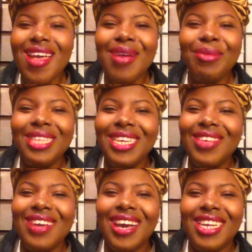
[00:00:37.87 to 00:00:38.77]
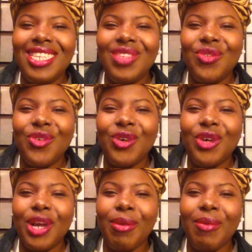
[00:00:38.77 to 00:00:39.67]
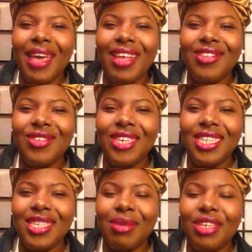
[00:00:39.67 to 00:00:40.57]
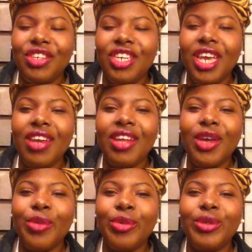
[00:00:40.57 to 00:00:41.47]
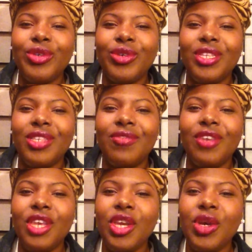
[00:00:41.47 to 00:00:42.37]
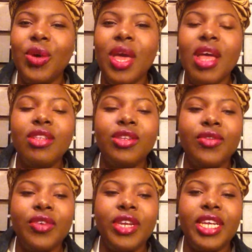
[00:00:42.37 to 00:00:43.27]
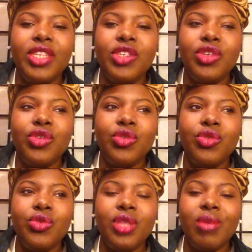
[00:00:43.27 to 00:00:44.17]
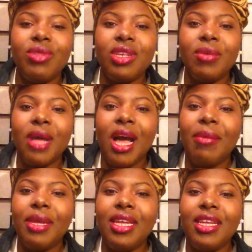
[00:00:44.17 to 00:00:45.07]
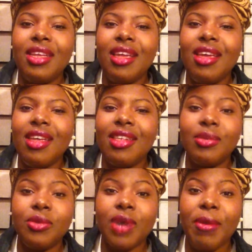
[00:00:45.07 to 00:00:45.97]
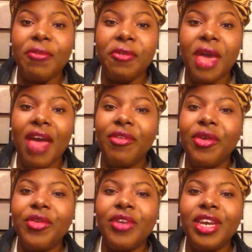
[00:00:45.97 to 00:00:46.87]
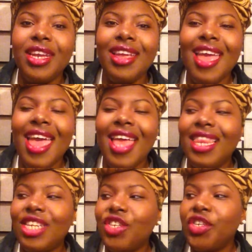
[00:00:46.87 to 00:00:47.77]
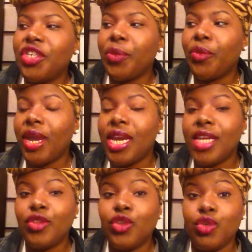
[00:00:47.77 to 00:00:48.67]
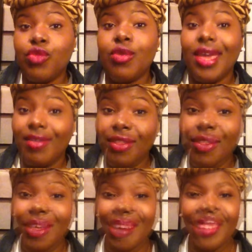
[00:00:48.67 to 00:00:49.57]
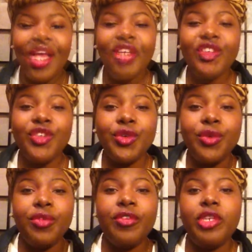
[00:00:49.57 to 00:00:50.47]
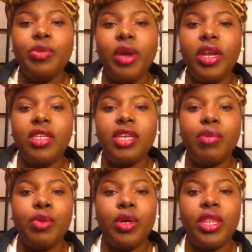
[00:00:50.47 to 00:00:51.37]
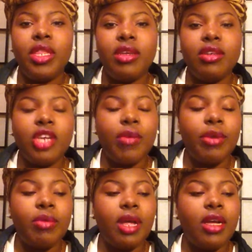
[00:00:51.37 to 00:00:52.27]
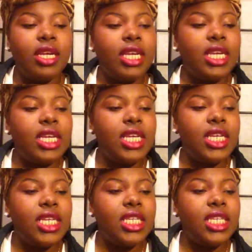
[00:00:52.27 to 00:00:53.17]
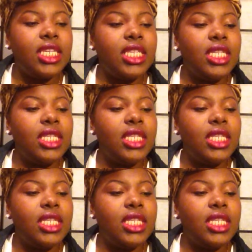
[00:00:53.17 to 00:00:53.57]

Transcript: But thank you guys for coming back and tuning into my channel. I hope you enjoyed this video. Don't forget to thumbs up, comment, and subscribe if you haven't already. And let's just jump right into everything. Okay. So the first product up on the chopping block is